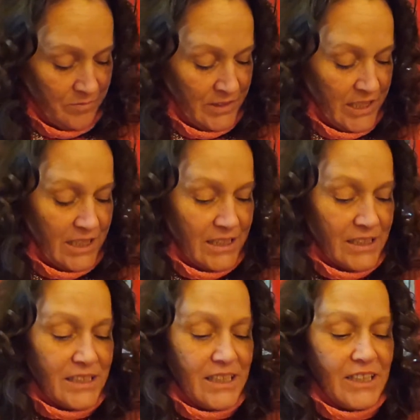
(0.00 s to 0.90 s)

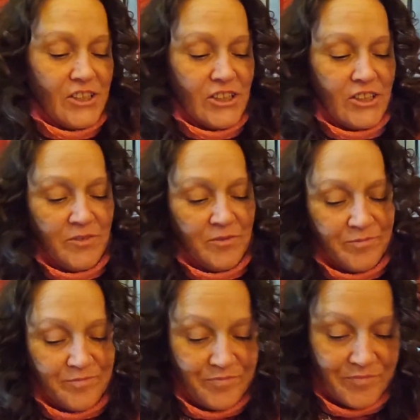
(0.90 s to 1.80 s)
indecision.
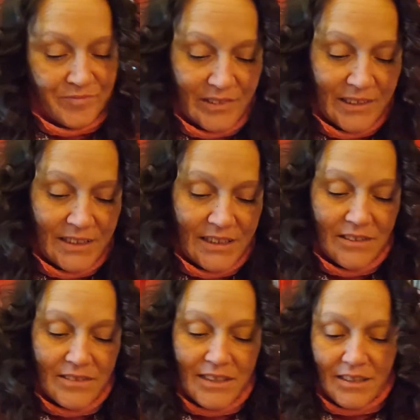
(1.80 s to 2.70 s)
This
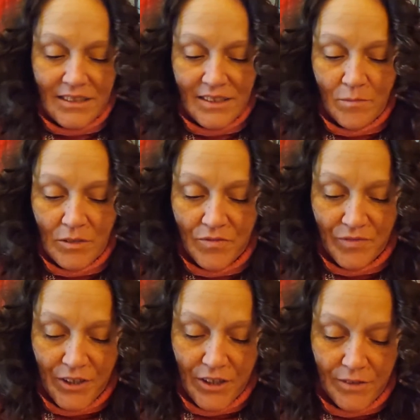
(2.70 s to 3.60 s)
sounds like so much
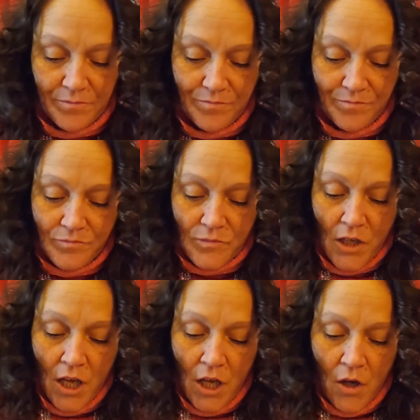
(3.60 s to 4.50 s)
fun.
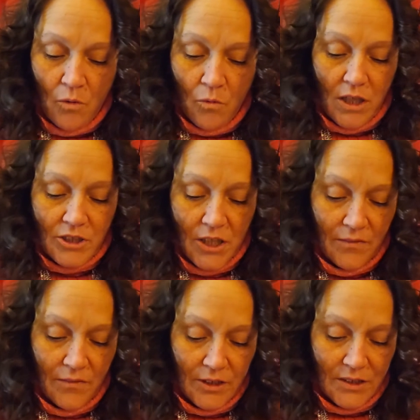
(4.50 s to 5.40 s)
Wash
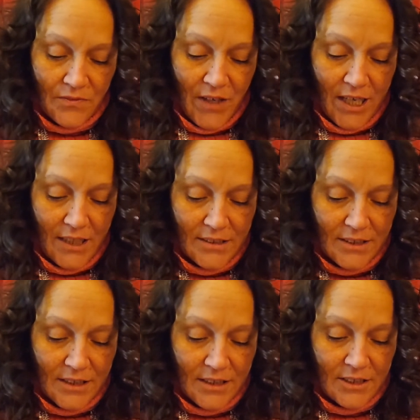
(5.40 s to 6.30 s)
over his face,
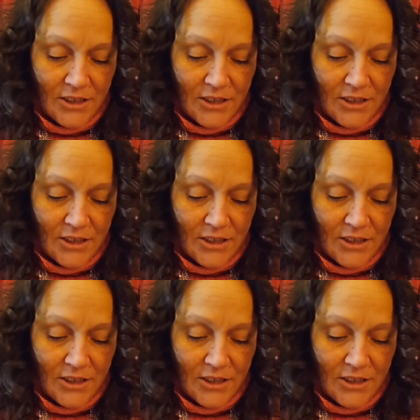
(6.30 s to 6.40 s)
and then she